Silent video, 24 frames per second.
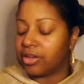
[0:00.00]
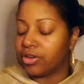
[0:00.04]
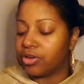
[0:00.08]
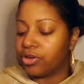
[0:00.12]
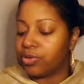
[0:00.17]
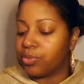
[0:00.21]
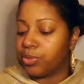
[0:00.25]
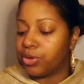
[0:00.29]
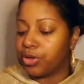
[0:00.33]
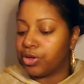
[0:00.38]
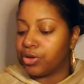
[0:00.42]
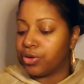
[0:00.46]

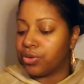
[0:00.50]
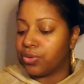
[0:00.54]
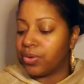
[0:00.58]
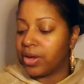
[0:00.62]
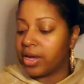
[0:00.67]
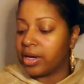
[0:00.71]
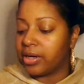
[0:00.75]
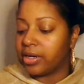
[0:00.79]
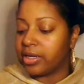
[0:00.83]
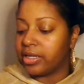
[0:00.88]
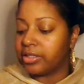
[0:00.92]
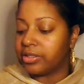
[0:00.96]
Could be you,
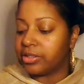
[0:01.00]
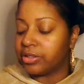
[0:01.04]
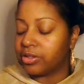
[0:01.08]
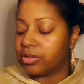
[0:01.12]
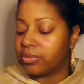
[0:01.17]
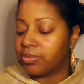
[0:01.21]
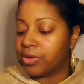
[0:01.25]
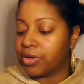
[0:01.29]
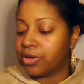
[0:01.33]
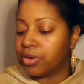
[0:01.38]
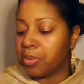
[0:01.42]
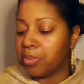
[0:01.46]
Aries, could
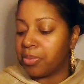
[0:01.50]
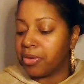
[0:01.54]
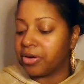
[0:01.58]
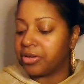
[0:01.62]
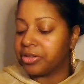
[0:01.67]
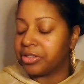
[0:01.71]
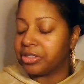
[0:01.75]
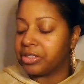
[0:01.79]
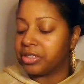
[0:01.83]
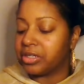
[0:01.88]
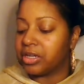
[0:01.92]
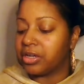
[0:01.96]
be your
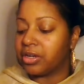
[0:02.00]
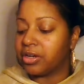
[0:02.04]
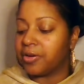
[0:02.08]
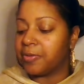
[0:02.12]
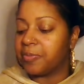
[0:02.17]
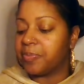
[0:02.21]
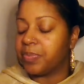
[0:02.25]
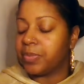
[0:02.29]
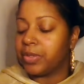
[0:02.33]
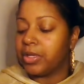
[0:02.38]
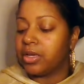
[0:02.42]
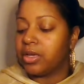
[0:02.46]
person
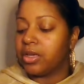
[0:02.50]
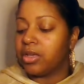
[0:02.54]
here.